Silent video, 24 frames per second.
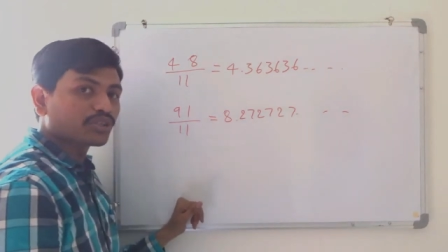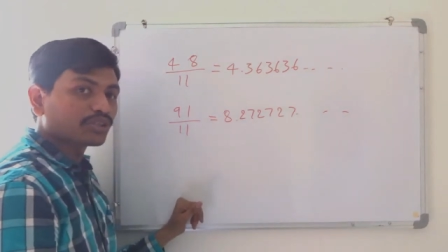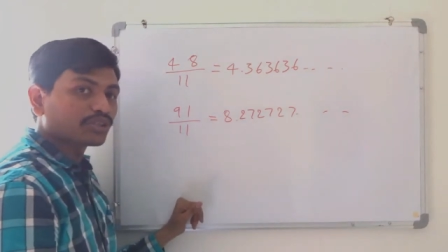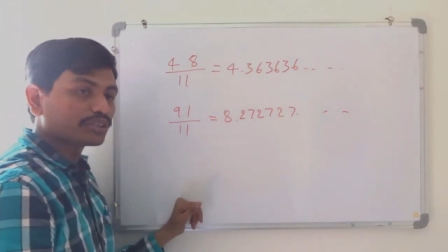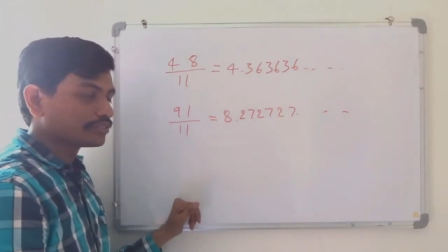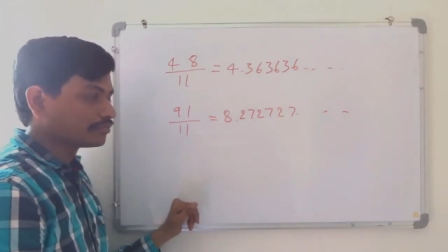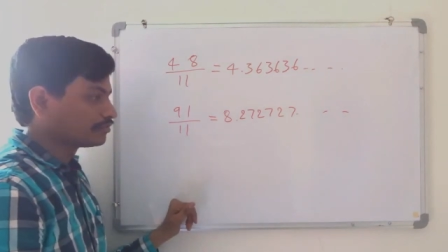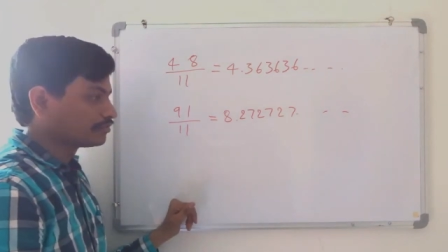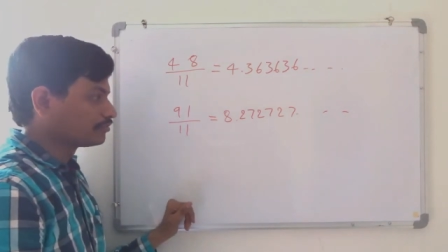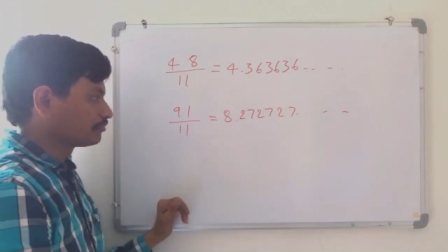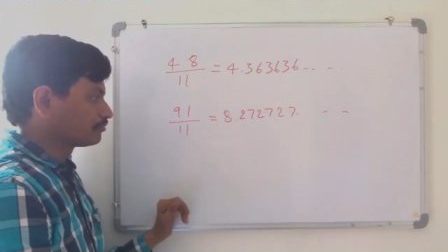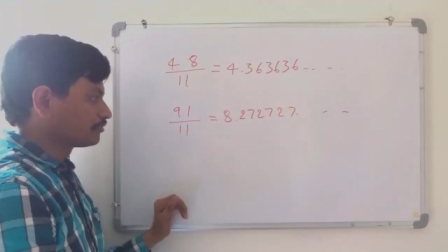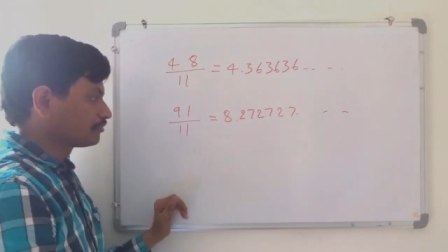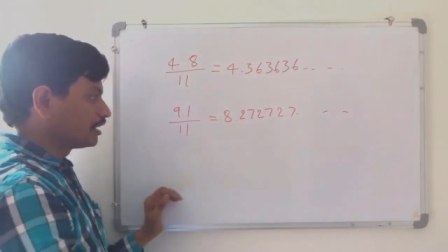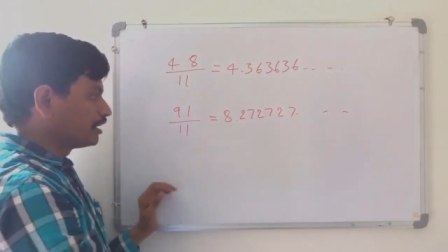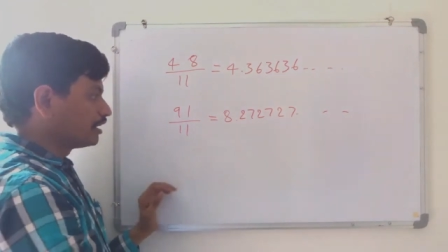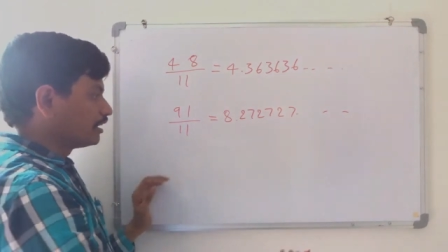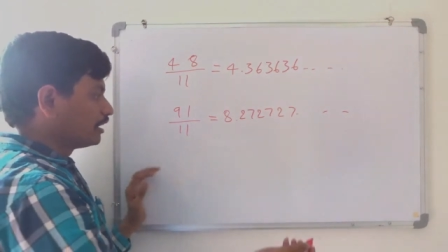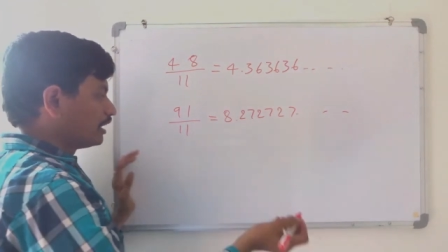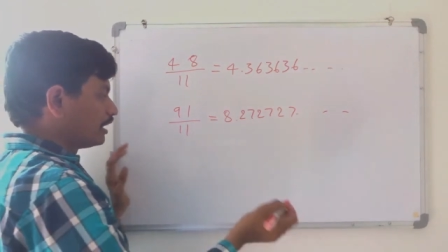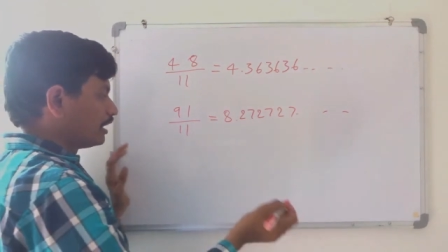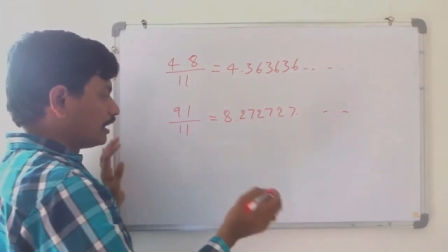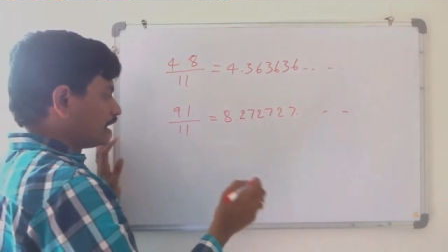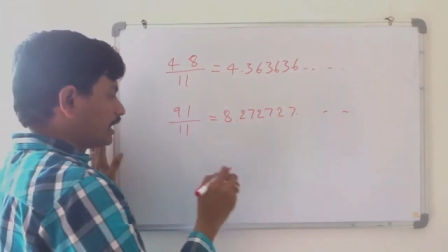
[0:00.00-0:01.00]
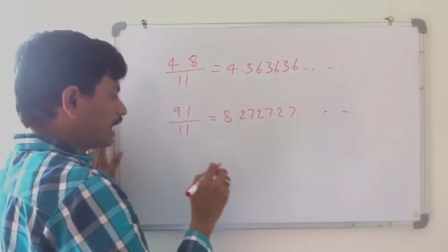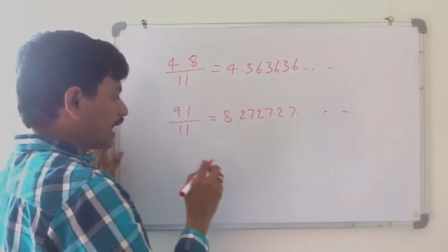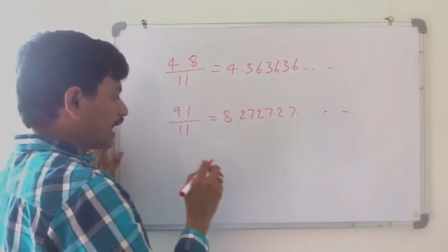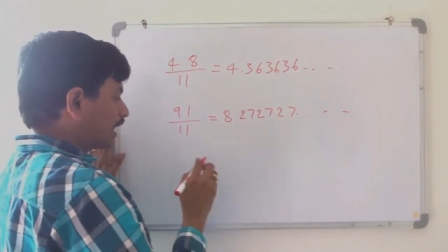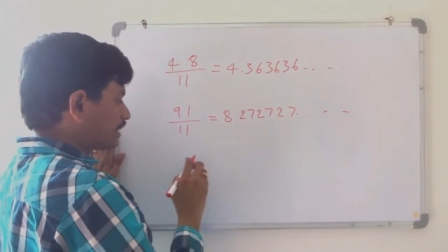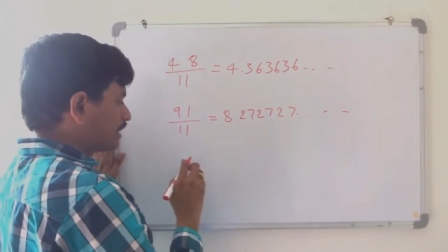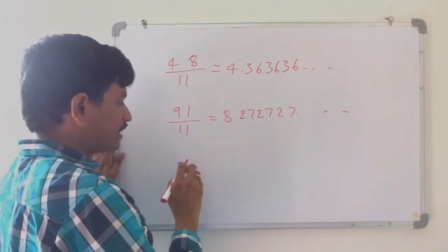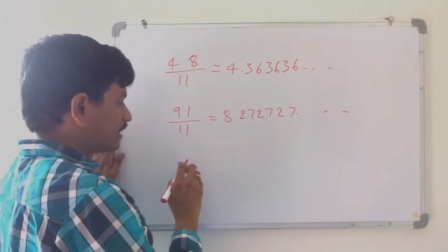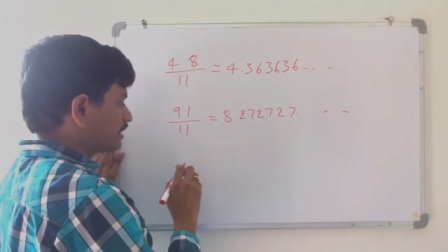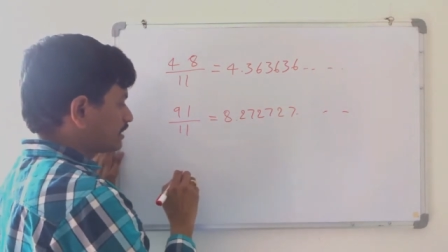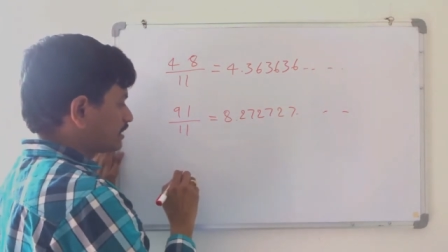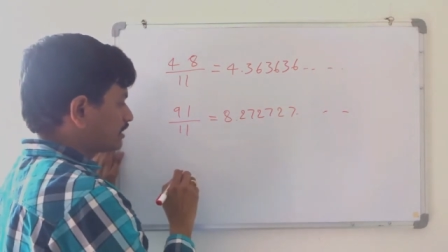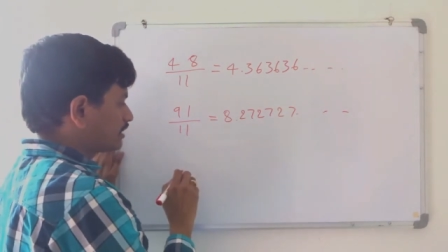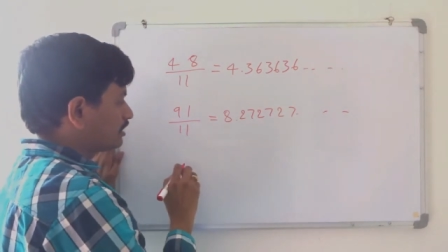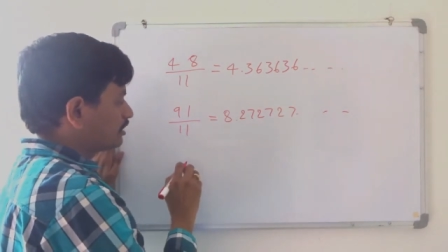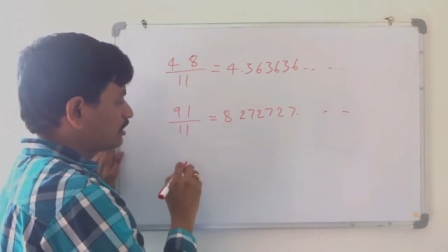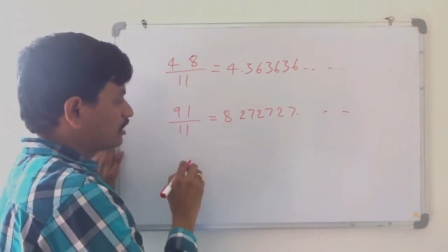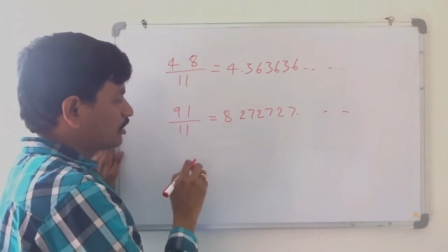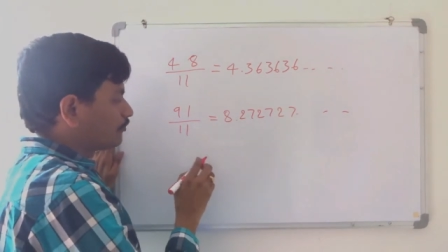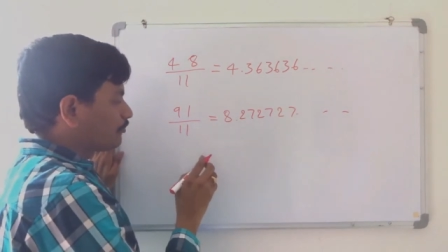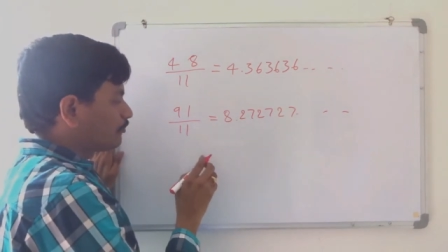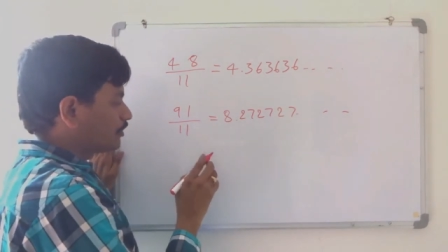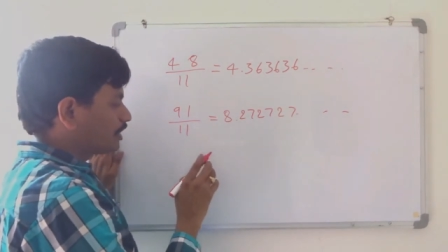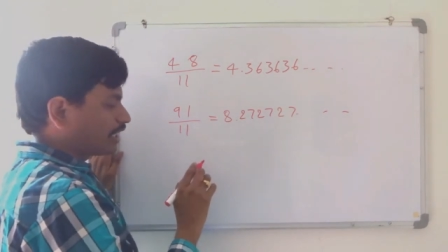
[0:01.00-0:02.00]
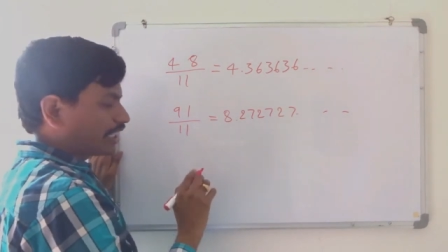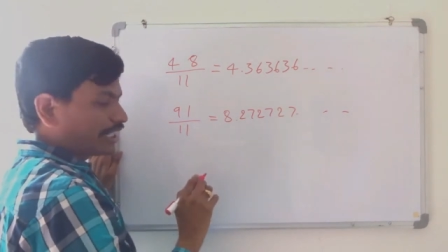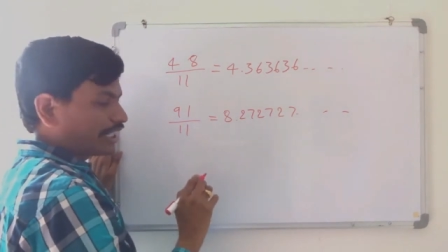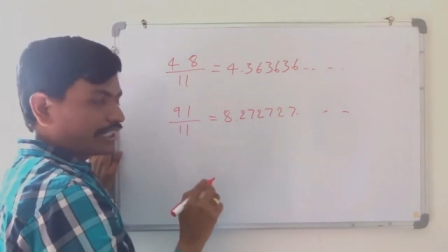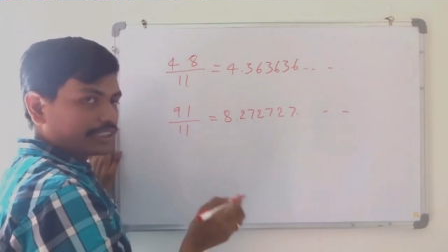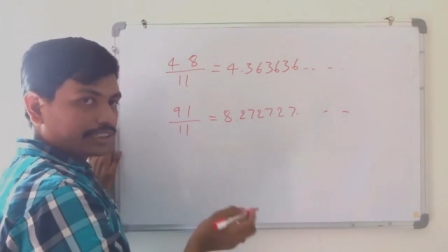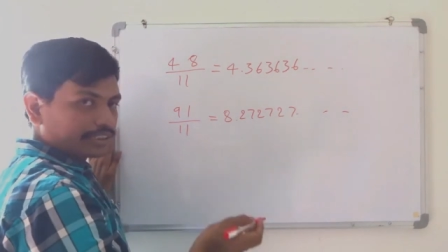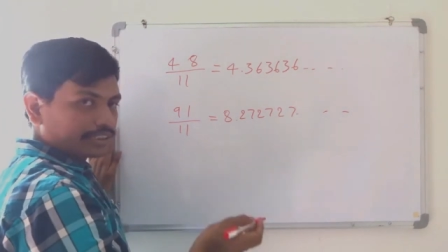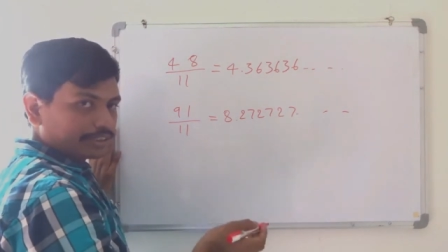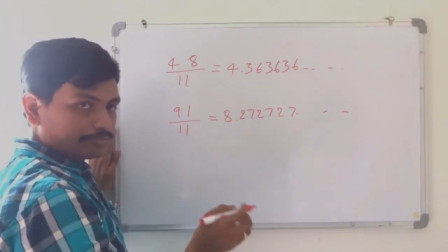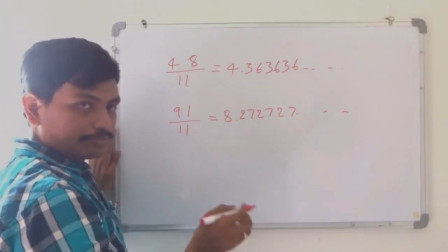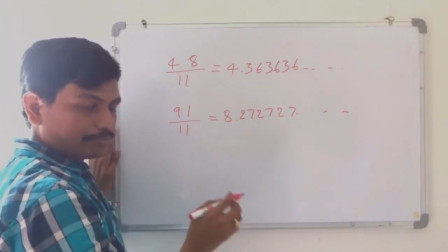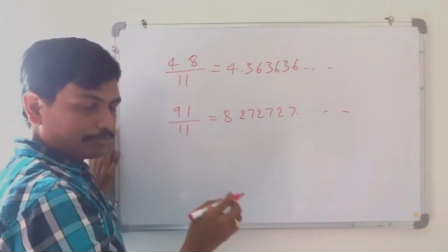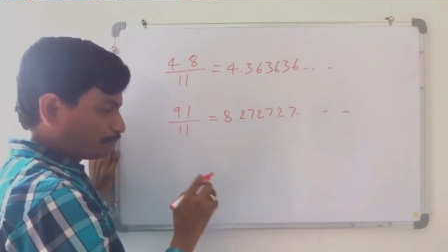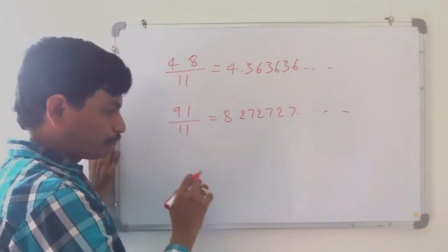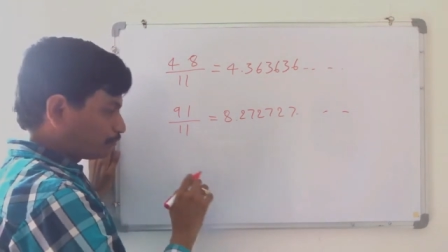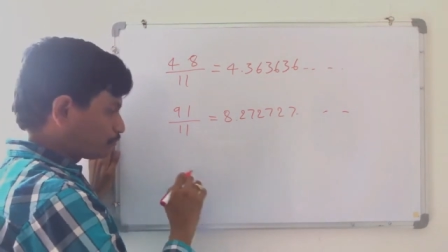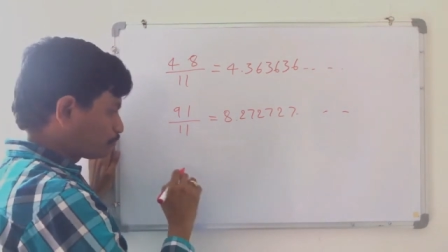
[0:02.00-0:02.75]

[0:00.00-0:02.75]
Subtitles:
on. Like this, if we take a